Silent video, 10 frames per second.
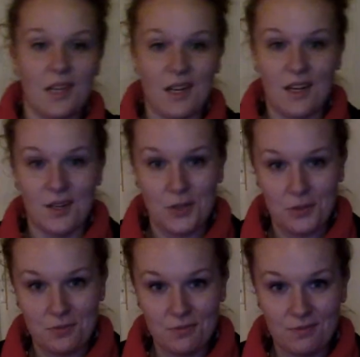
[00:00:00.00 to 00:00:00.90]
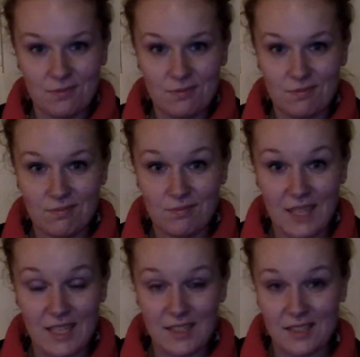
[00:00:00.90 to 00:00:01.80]
Uh-oh.
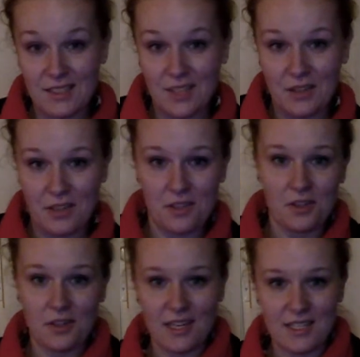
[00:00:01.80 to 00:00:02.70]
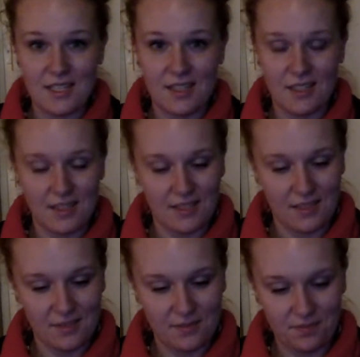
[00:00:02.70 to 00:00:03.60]
That doesn't sound like a good idea, does it?